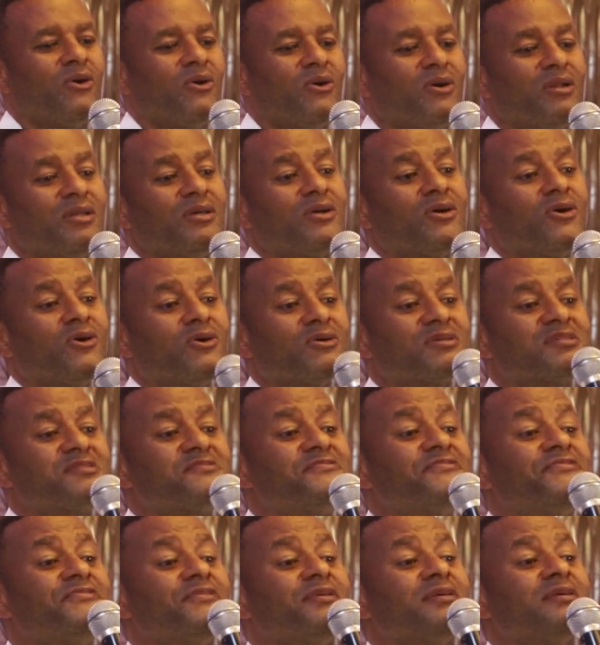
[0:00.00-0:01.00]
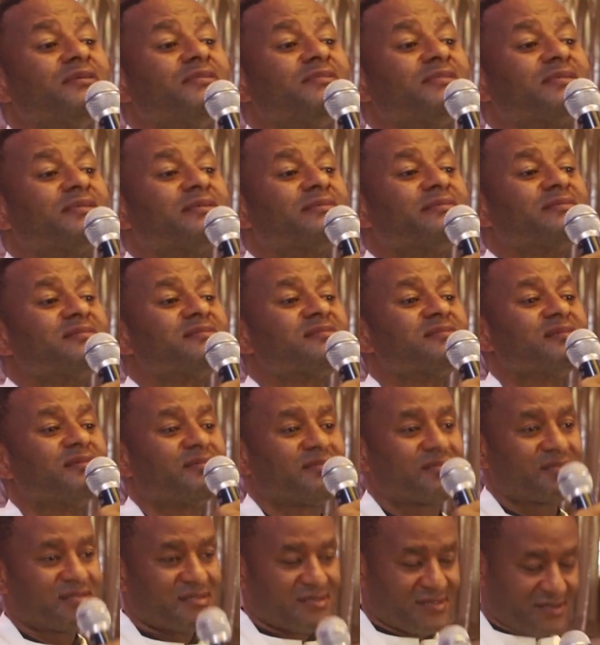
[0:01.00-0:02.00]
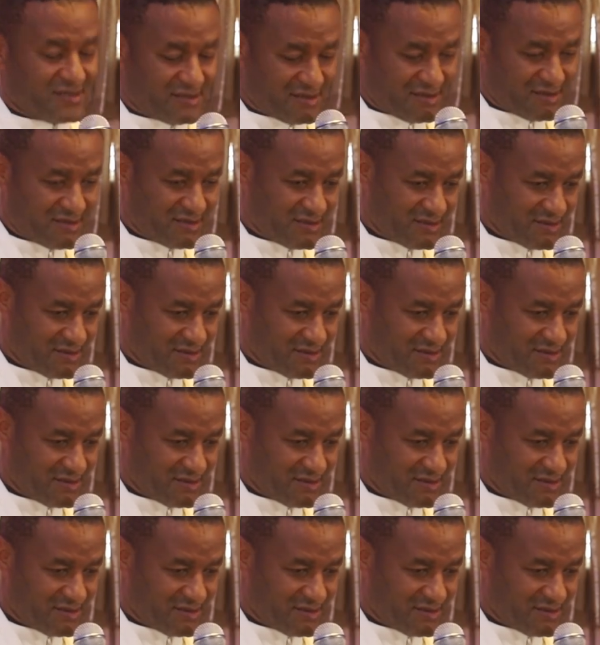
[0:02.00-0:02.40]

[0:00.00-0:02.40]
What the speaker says: Holy Ghost filled Christians